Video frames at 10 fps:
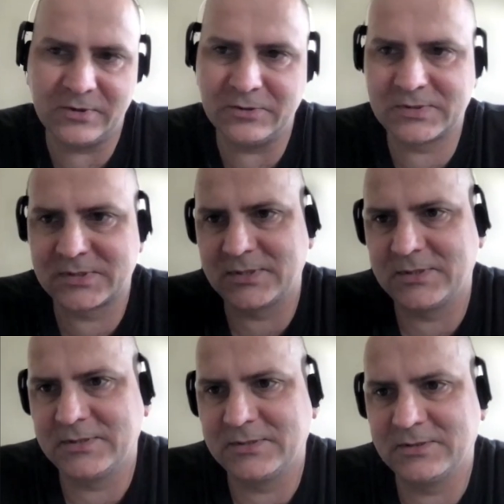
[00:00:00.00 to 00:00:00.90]
with
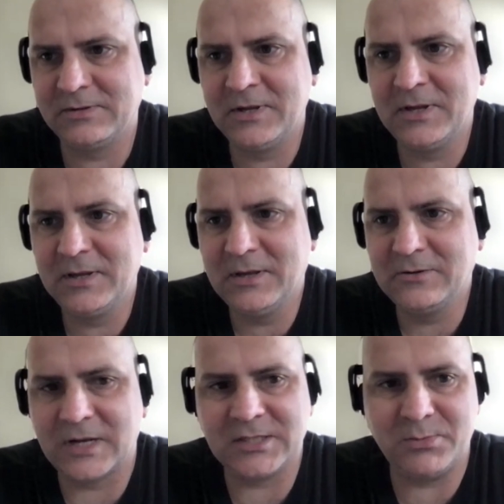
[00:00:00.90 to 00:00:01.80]

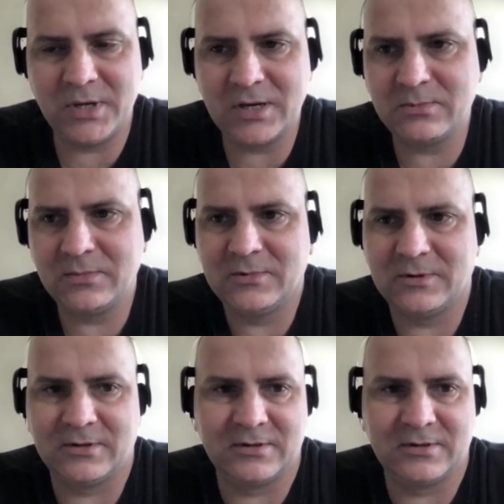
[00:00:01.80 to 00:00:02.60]
LightGBM